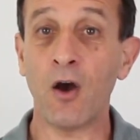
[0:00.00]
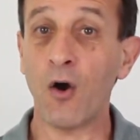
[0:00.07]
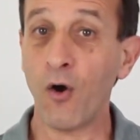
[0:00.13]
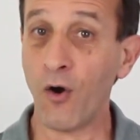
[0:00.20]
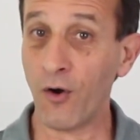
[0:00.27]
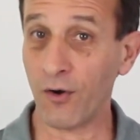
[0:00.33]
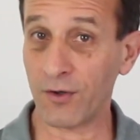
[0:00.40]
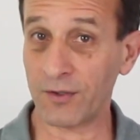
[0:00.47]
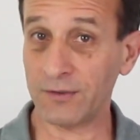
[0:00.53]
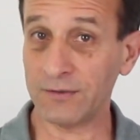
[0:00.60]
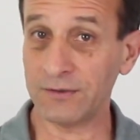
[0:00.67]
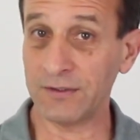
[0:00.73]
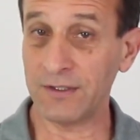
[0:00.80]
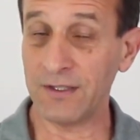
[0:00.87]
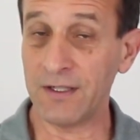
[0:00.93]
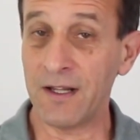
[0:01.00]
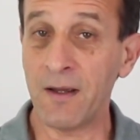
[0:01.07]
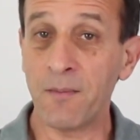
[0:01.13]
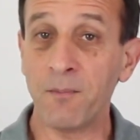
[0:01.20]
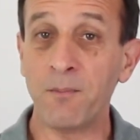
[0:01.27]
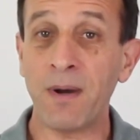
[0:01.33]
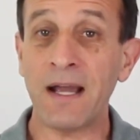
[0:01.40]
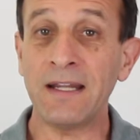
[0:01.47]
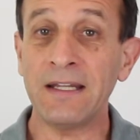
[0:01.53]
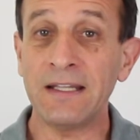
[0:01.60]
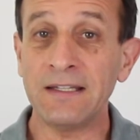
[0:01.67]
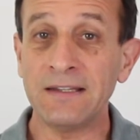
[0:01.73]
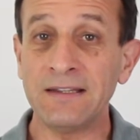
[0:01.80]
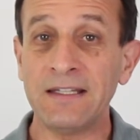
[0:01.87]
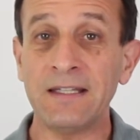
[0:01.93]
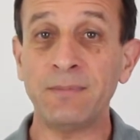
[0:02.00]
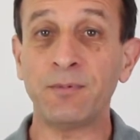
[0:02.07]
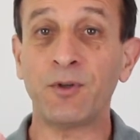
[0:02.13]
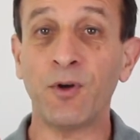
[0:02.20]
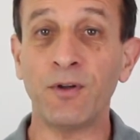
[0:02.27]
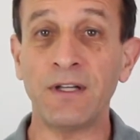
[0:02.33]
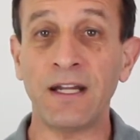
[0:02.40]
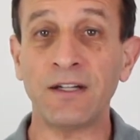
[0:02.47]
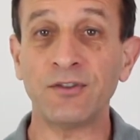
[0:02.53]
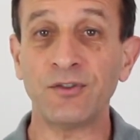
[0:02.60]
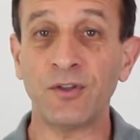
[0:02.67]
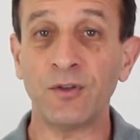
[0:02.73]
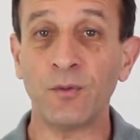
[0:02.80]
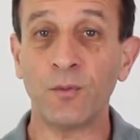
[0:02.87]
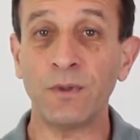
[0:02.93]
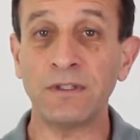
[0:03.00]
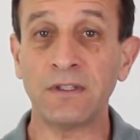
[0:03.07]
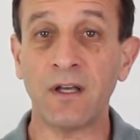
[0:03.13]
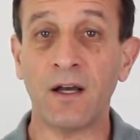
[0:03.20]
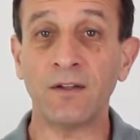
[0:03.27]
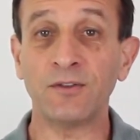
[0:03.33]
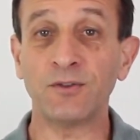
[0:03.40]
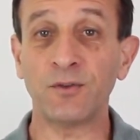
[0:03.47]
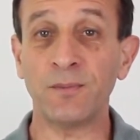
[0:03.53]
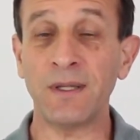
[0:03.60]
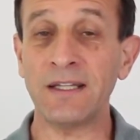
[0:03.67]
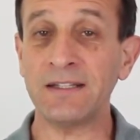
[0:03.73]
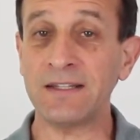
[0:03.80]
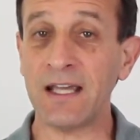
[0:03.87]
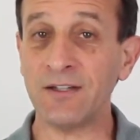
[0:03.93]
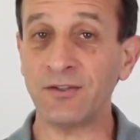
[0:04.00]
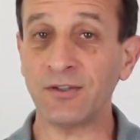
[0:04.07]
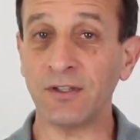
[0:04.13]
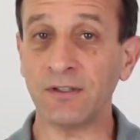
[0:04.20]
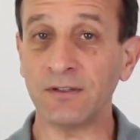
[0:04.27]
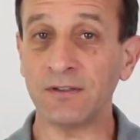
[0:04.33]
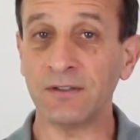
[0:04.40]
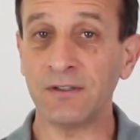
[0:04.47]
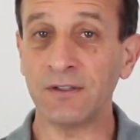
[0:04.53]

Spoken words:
Or by deep connection with God through meditation.